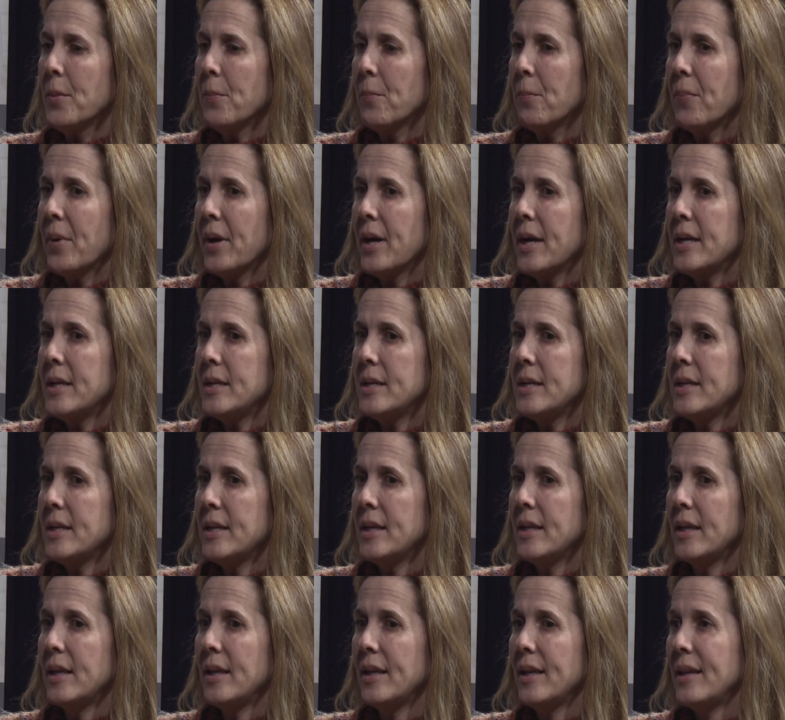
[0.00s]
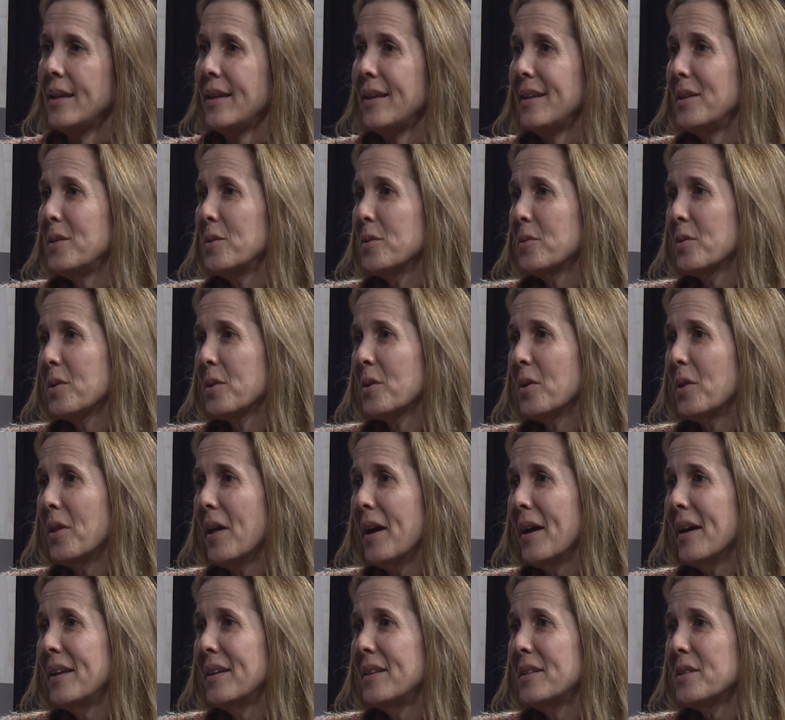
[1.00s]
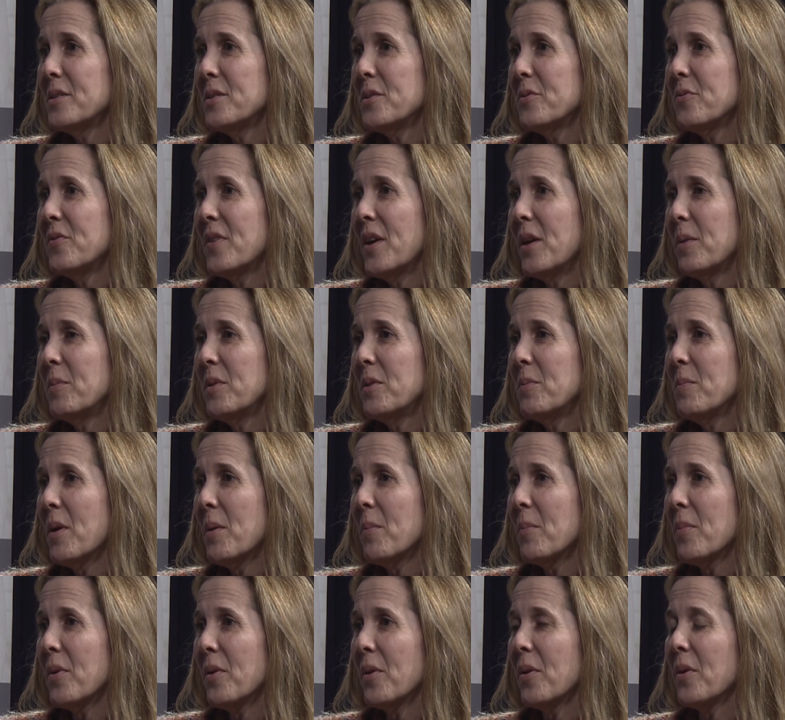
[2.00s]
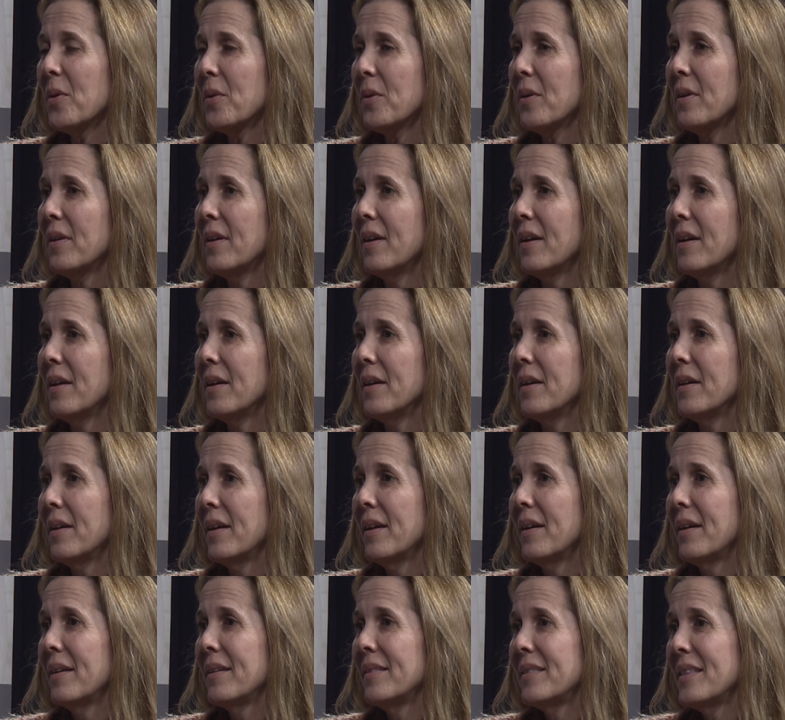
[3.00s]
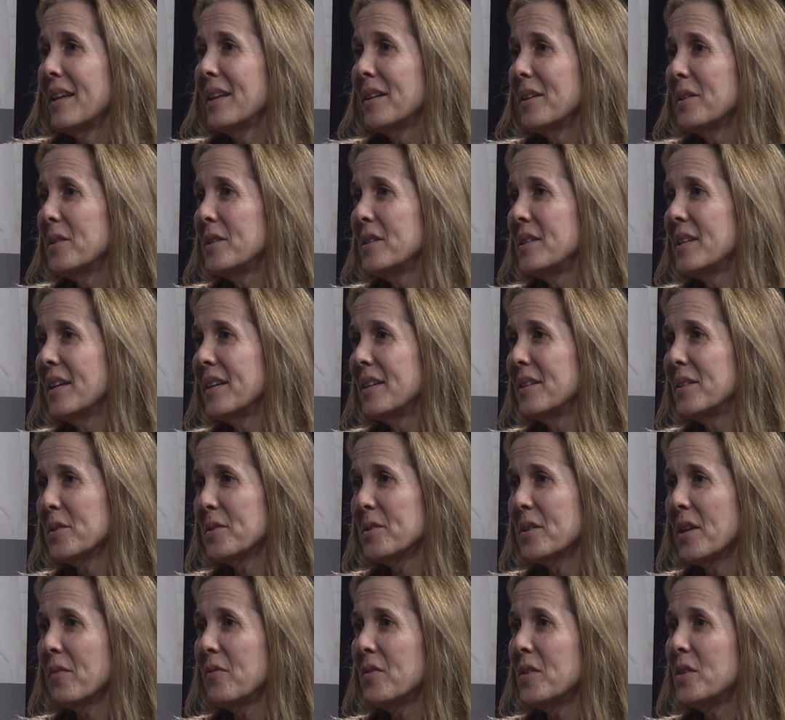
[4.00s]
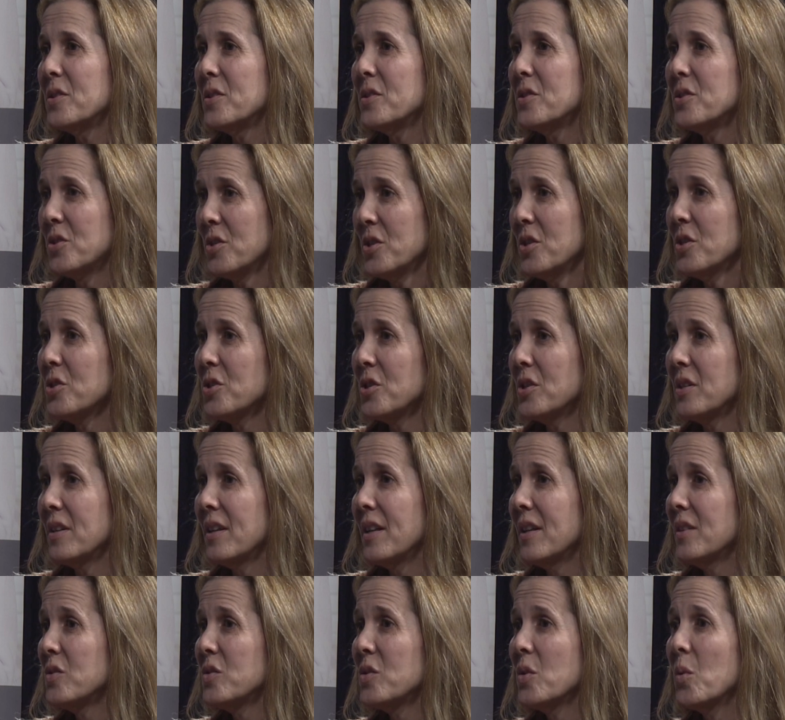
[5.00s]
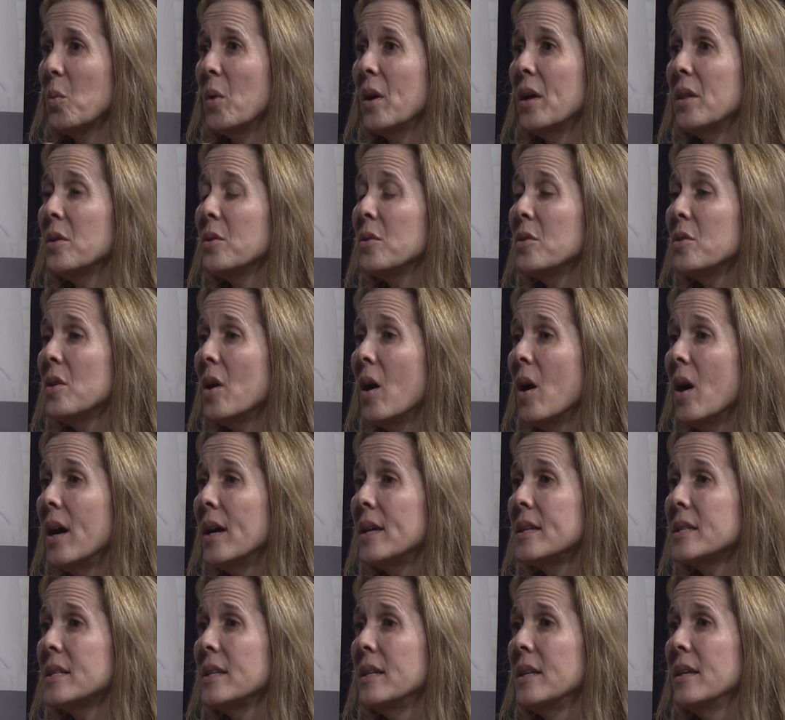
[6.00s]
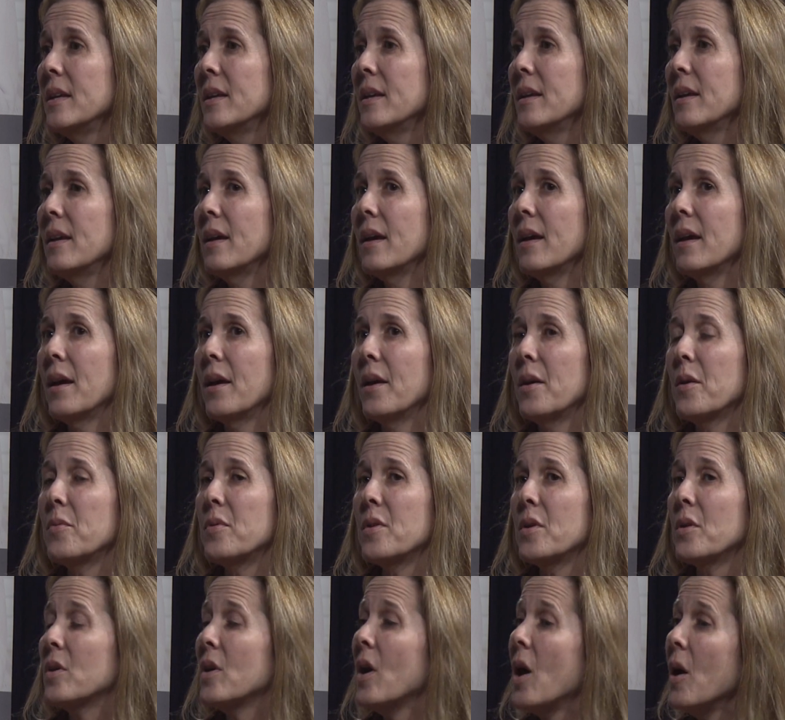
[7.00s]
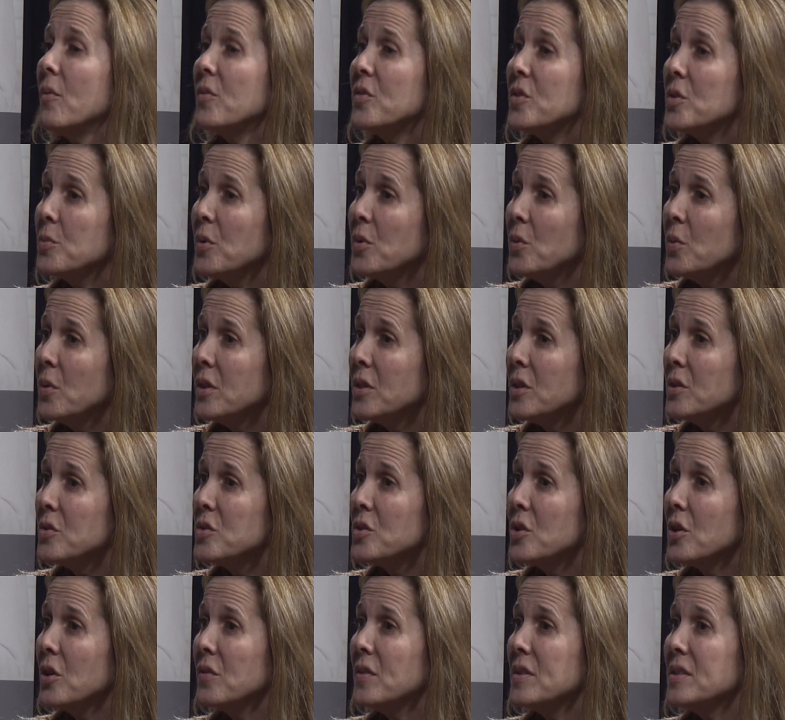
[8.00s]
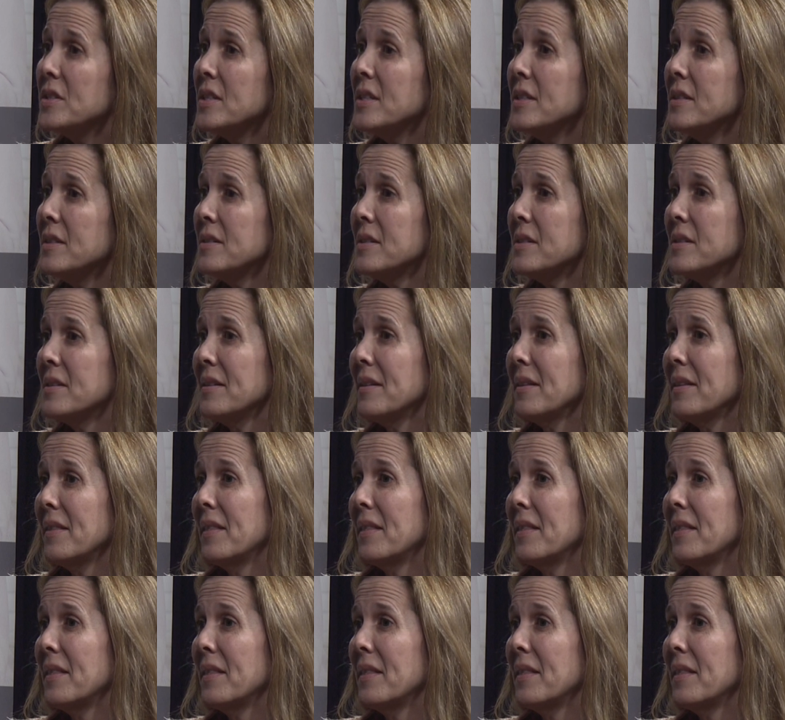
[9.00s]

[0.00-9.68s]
But the client and the family member at the end of the day does have the decision as to whether or not they're comfortable with the services.